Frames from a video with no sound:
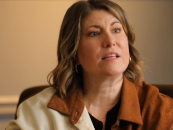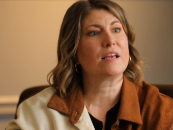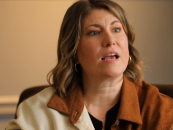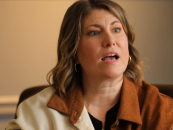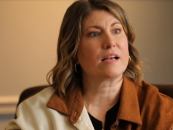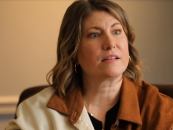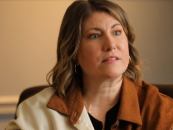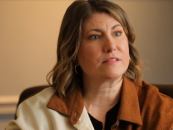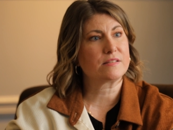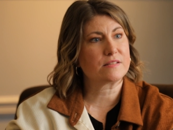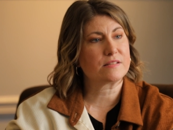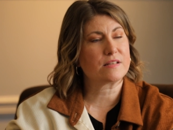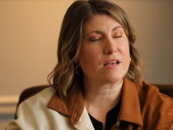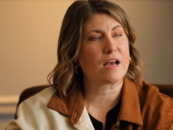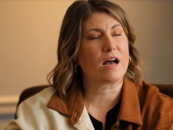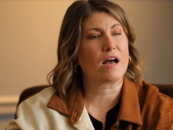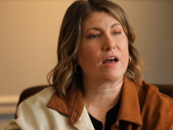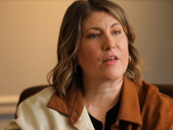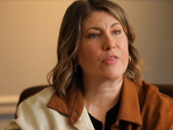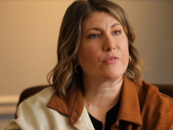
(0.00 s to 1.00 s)
Yes.
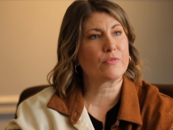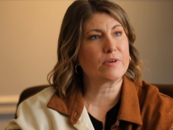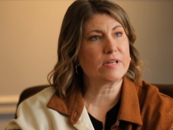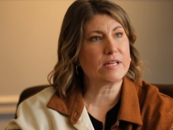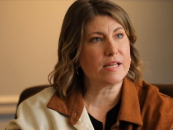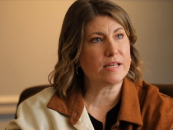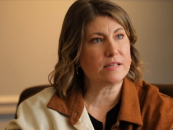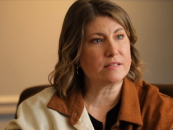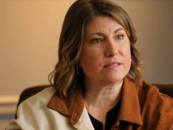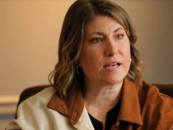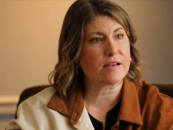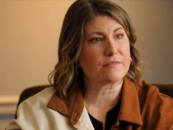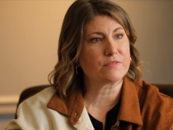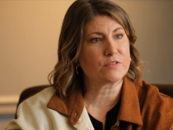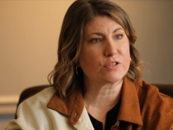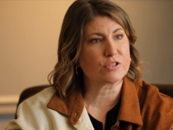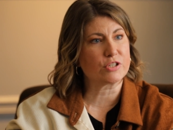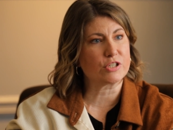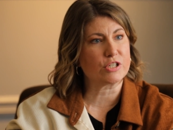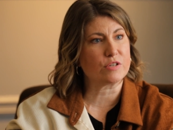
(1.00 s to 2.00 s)
Uh, three days
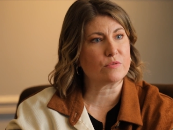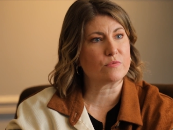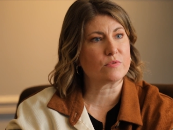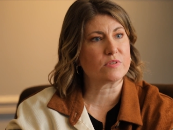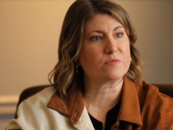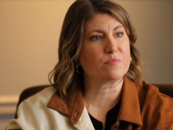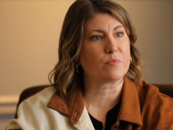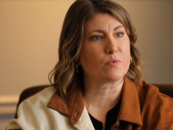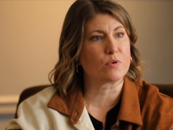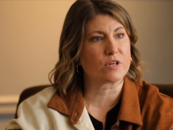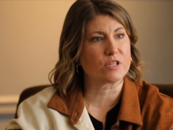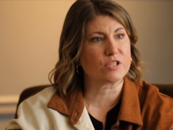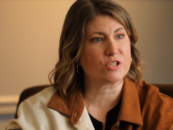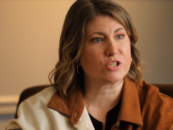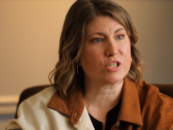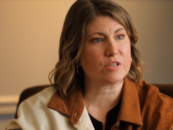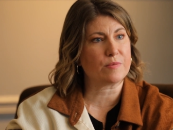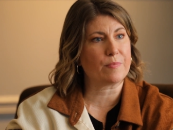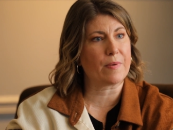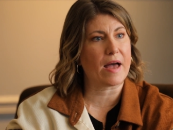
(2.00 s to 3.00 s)
after she was born,
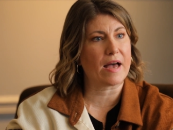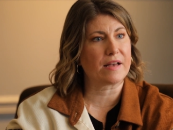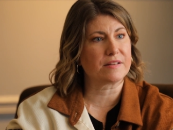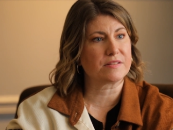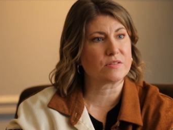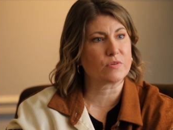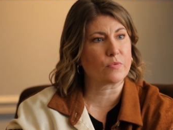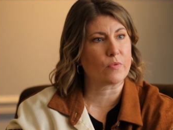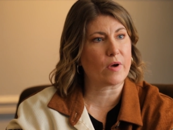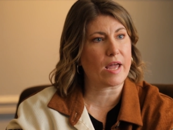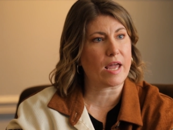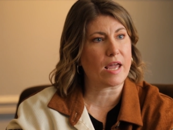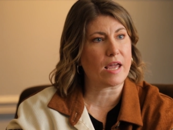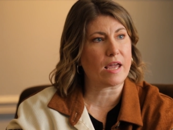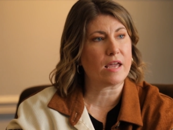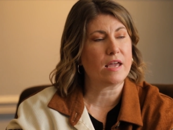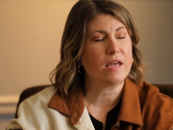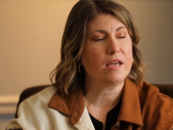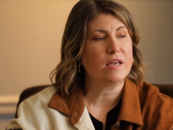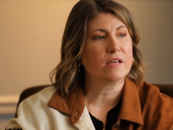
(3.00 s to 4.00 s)
she passed
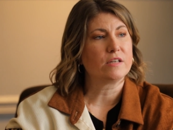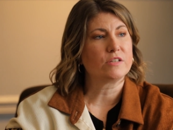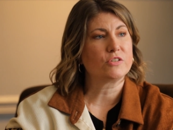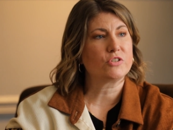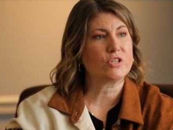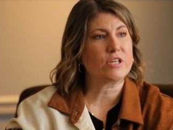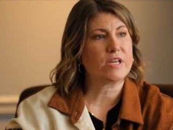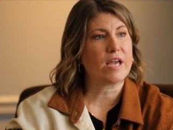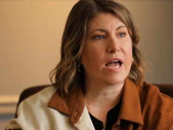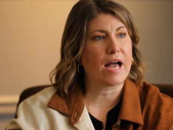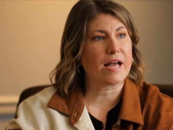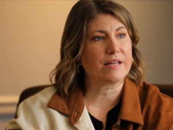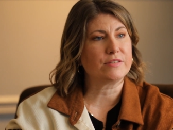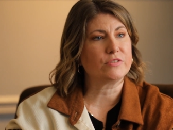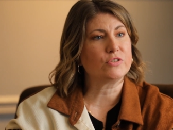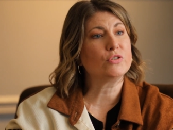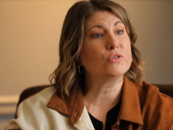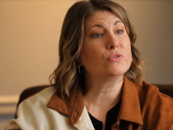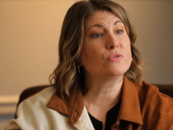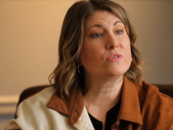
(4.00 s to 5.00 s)
away. She
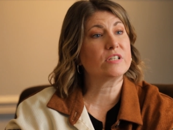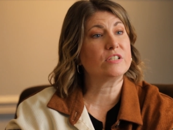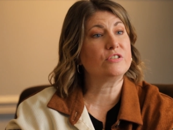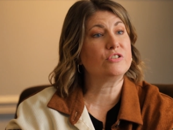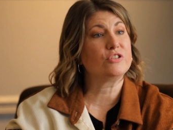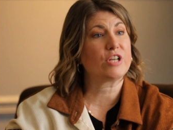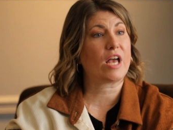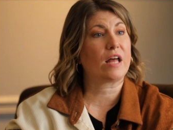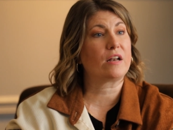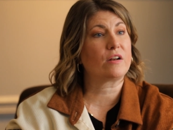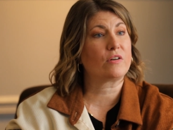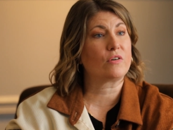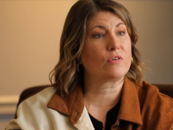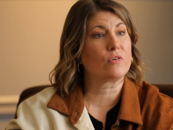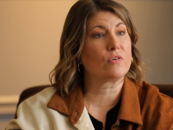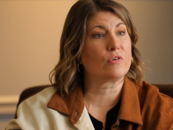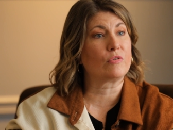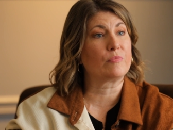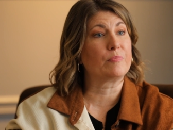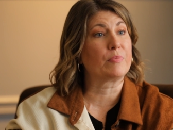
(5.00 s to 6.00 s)
had two
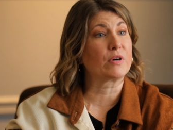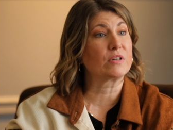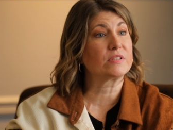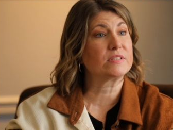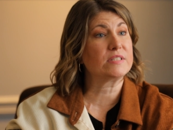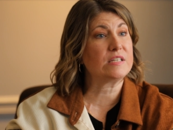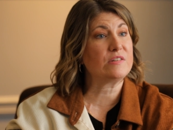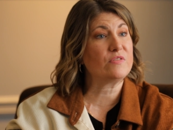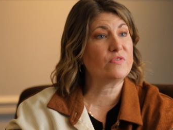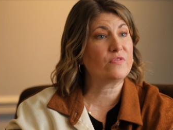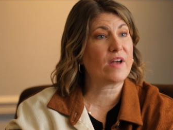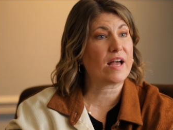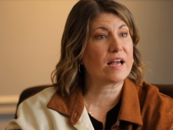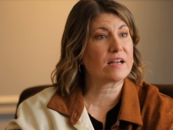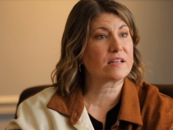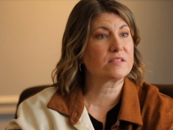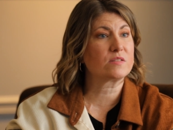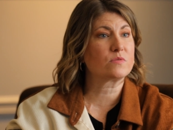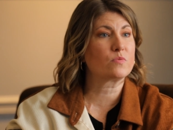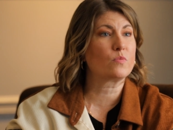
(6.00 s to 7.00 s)
congenital birth
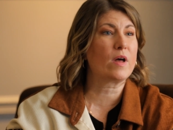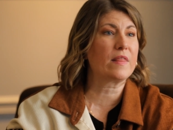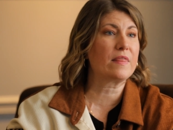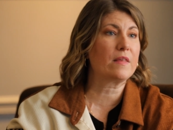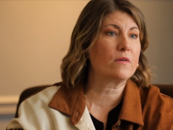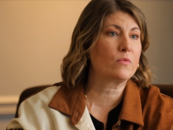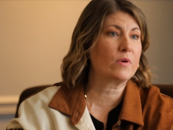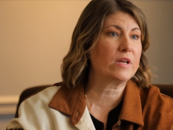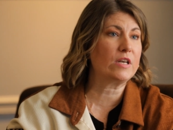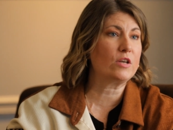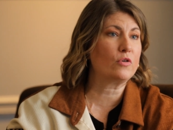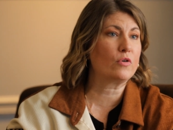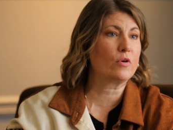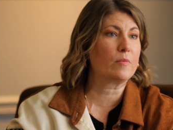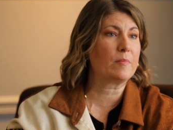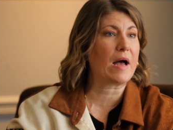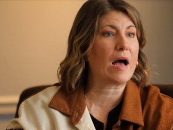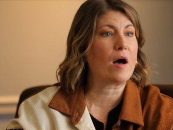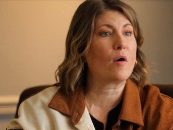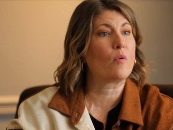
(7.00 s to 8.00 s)
defects, one that we knew
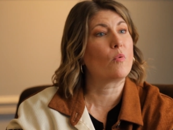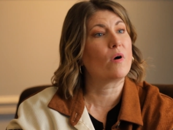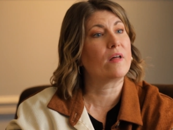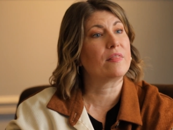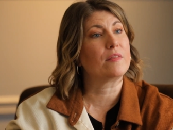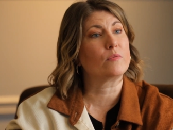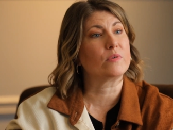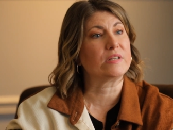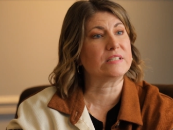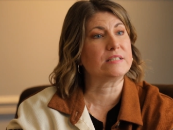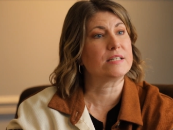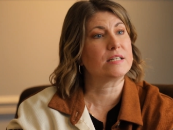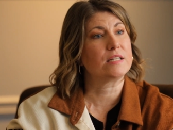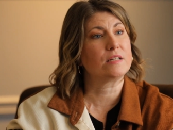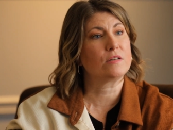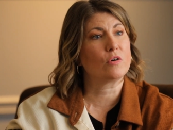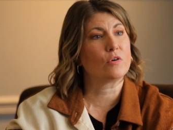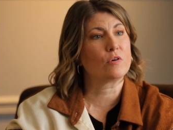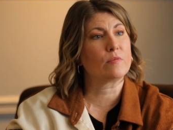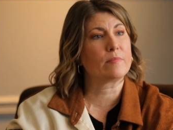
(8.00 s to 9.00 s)
about, one that we
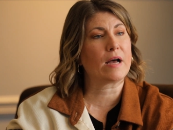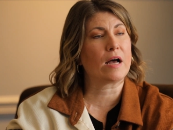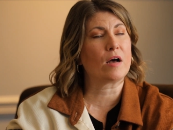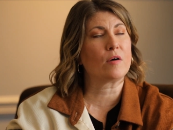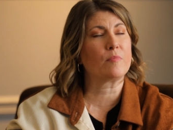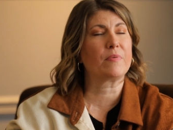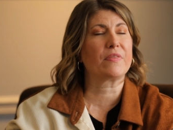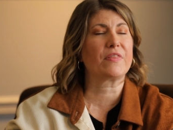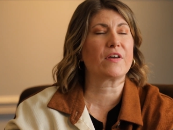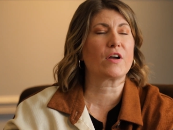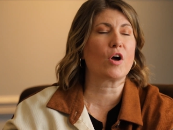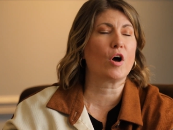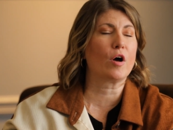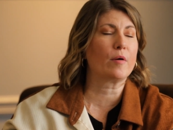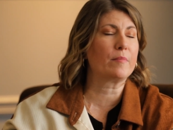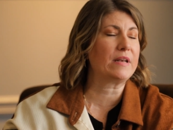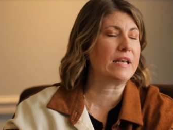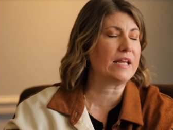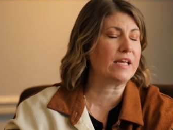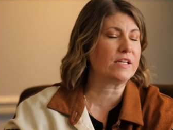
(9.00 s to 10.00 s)
didn't know about, but the
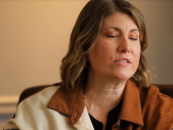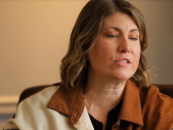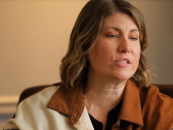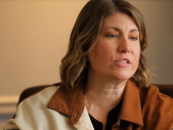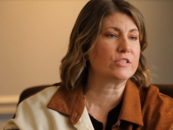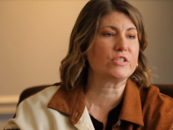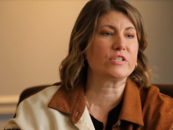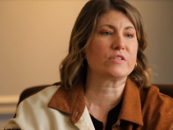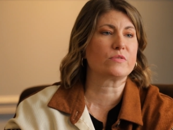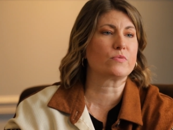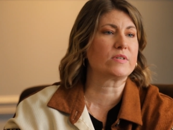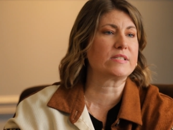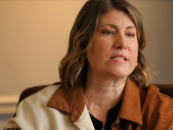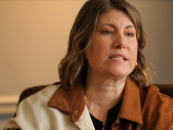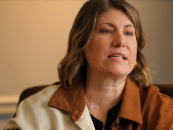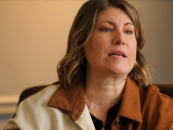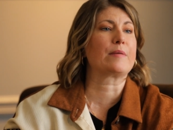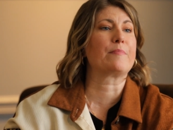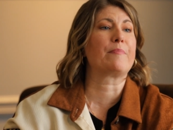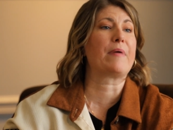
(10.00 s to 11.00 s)
combination just
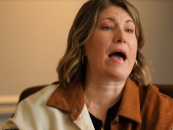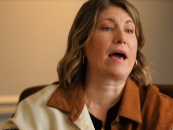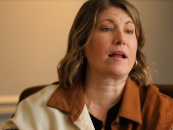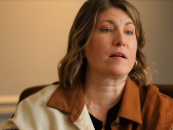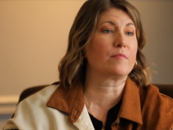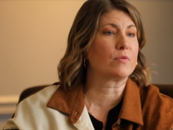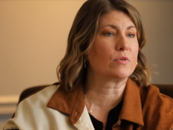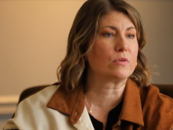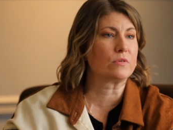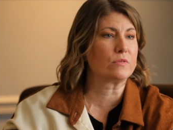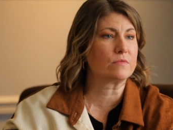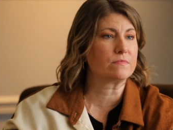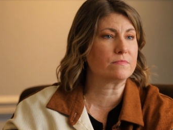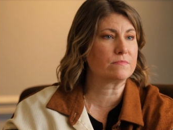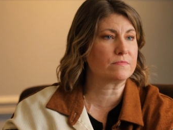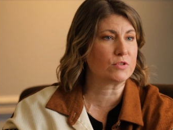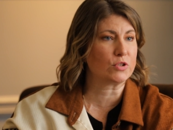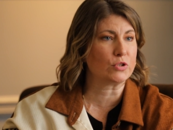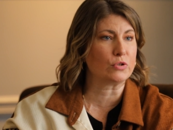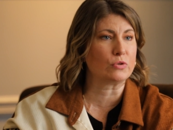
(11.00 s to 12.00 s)
wasn't compatible
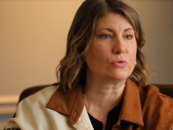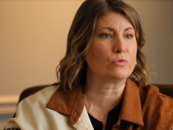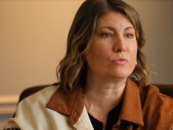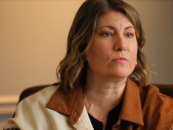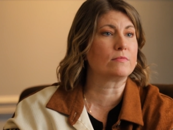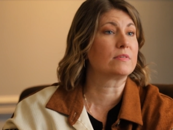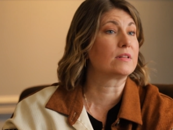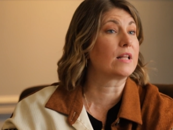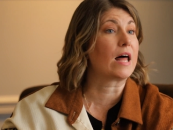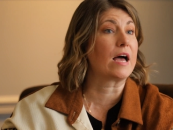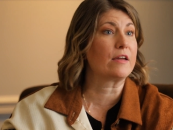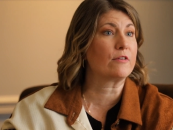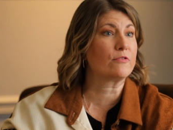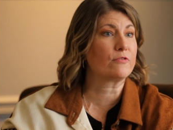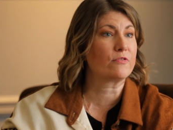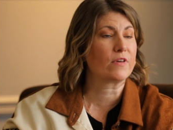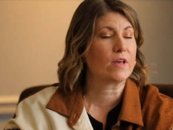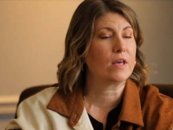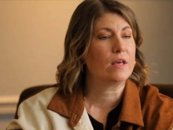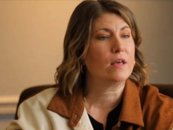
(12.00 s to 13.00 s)
to
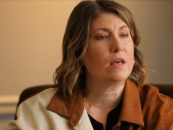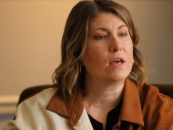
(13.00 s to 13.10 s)
life.